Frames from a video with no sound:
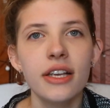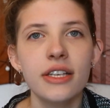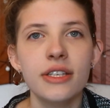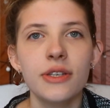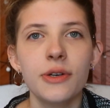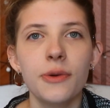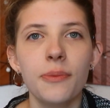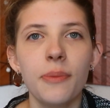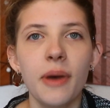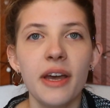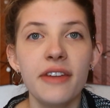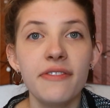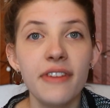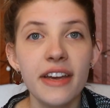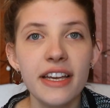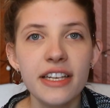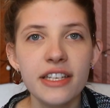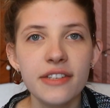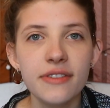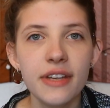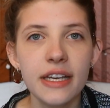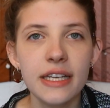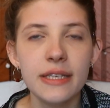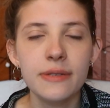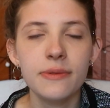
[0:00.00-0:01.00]
So my
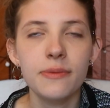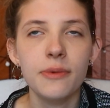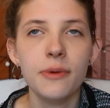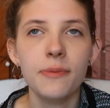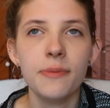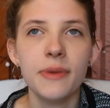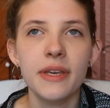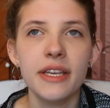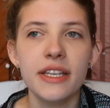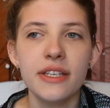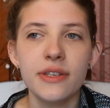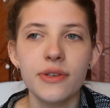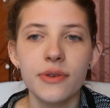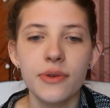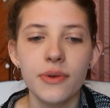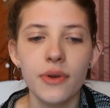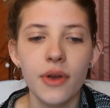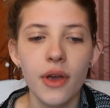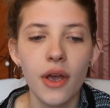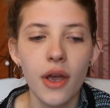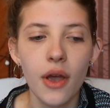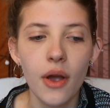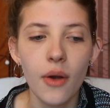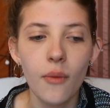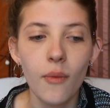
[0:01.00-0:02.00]
advice on this one would be
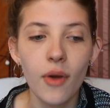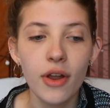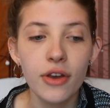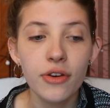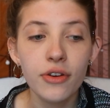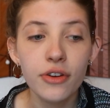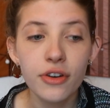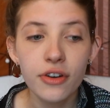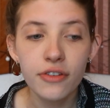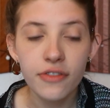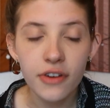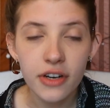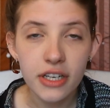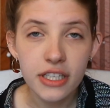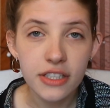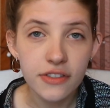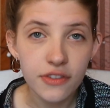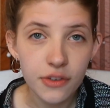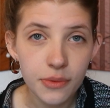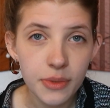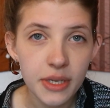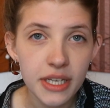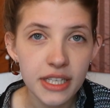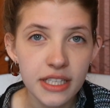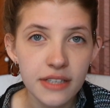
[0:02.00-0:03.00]
to, when you're in your first
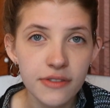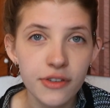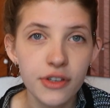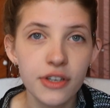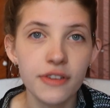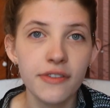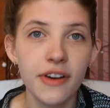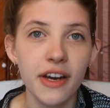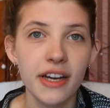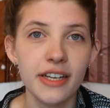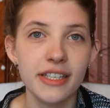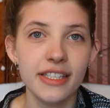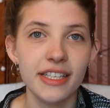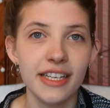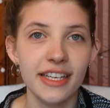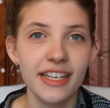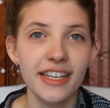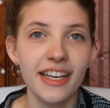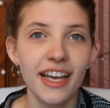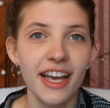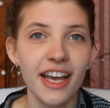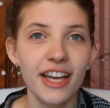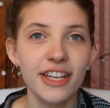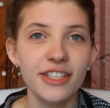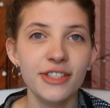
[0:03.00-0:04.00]
few weeks of
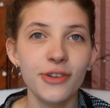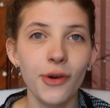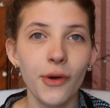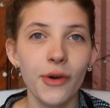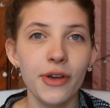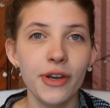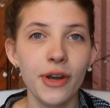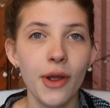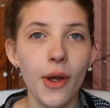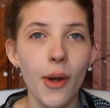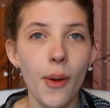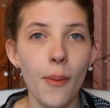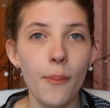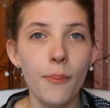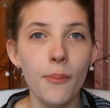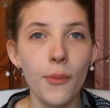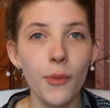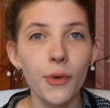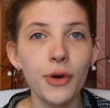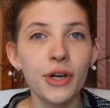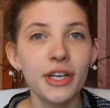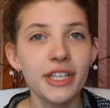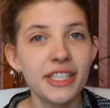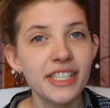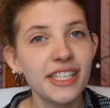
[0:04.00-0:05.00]
university, join
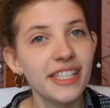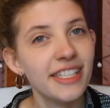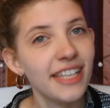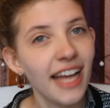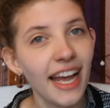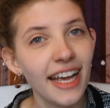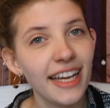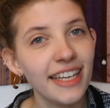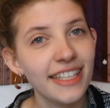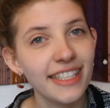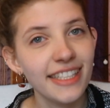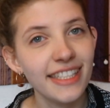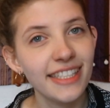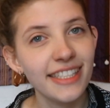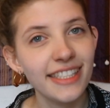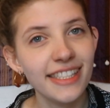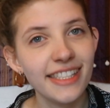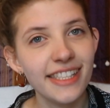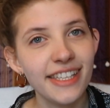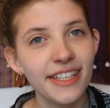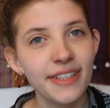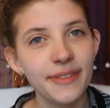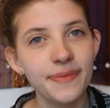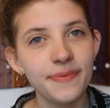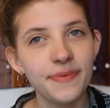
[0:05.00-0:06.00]
more
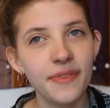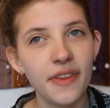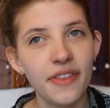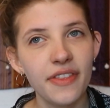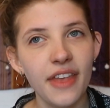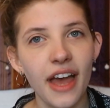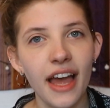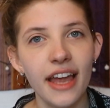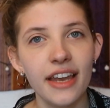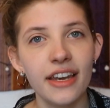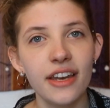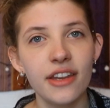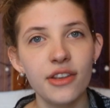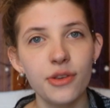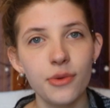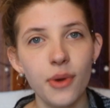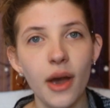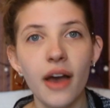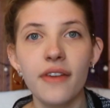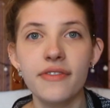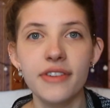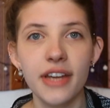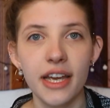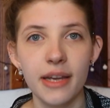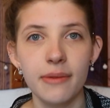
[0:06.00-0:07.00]
societies than you
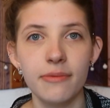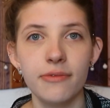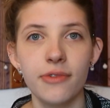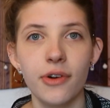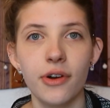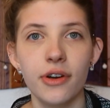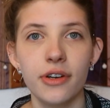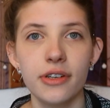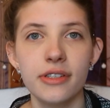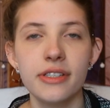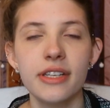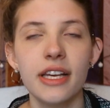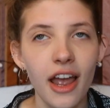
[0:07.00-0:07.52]
have time for.